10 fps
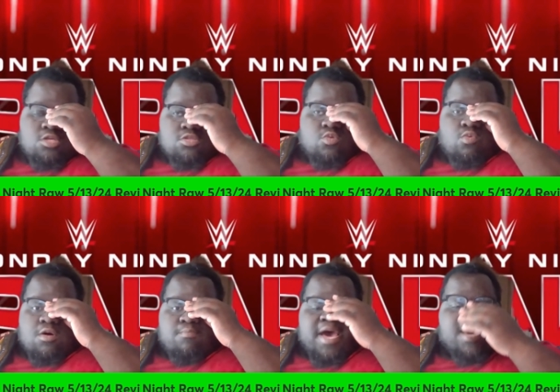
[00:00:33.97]

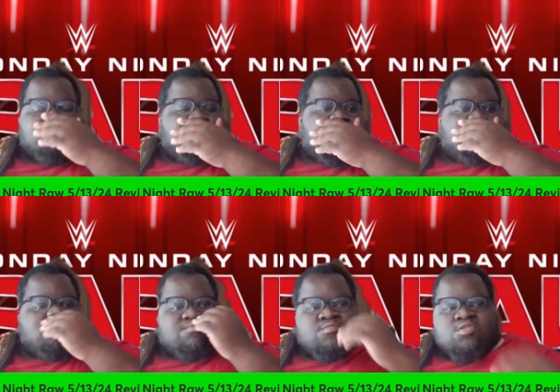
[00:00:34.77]
one back
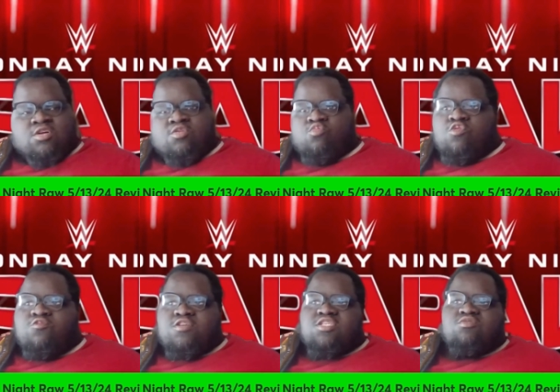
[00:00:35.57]
from, you know, the
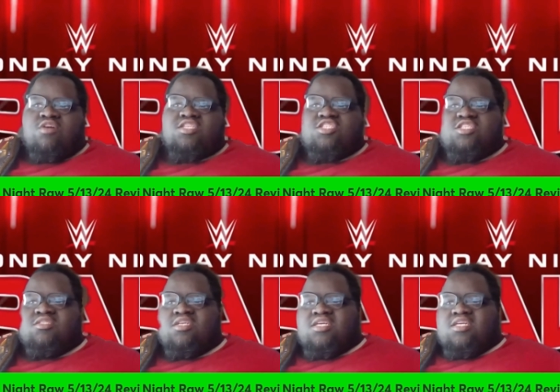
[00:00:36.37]
Ruthless Aggression
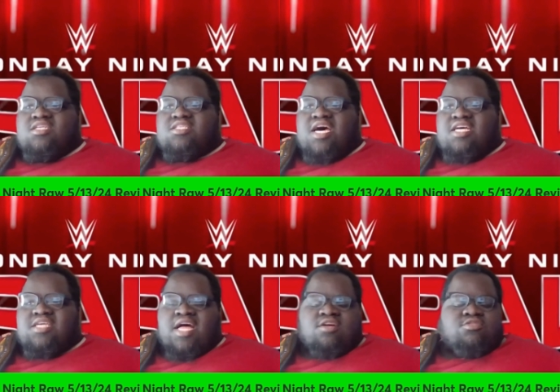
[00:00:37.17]
/
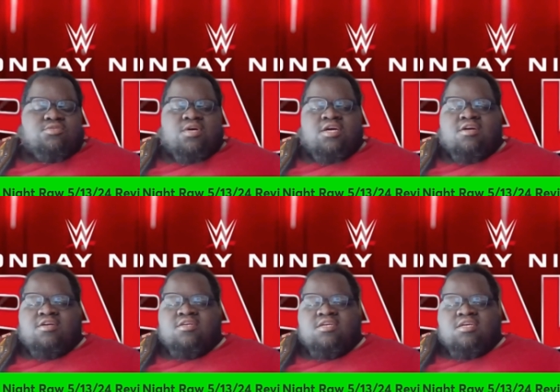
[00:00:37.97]
Attitude
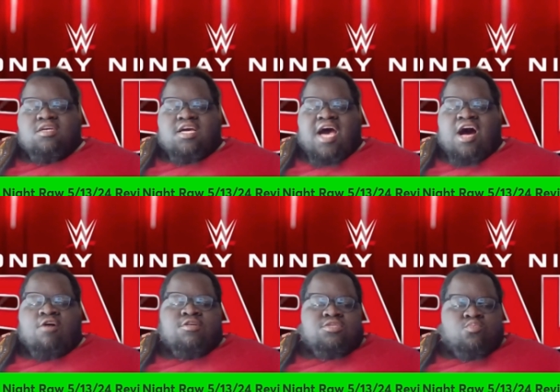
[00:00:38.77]
Era. Cause I
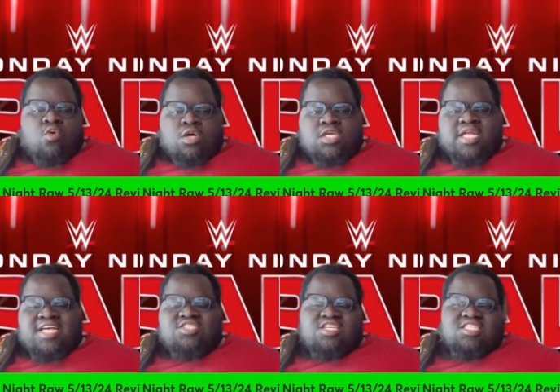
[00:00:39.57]
always wanted
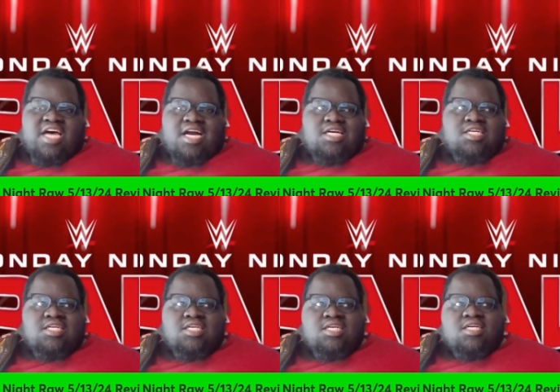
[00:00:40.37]
that, so that's like
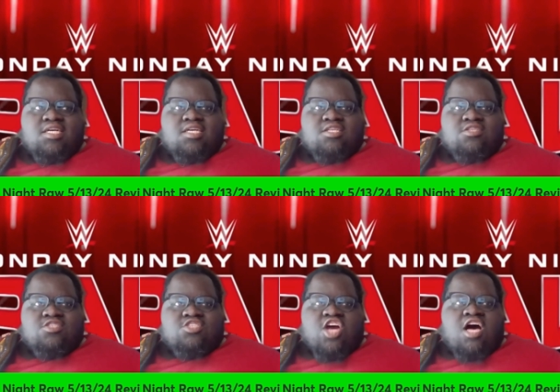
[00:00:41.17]
a
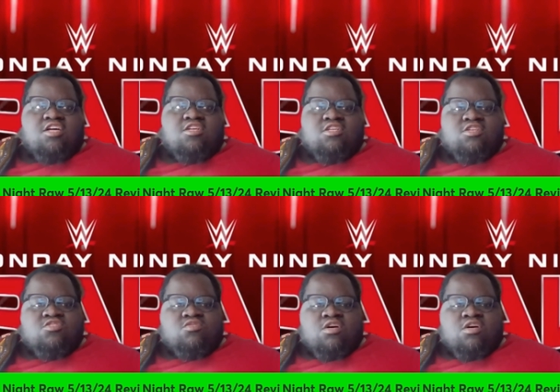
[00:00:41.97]
childhood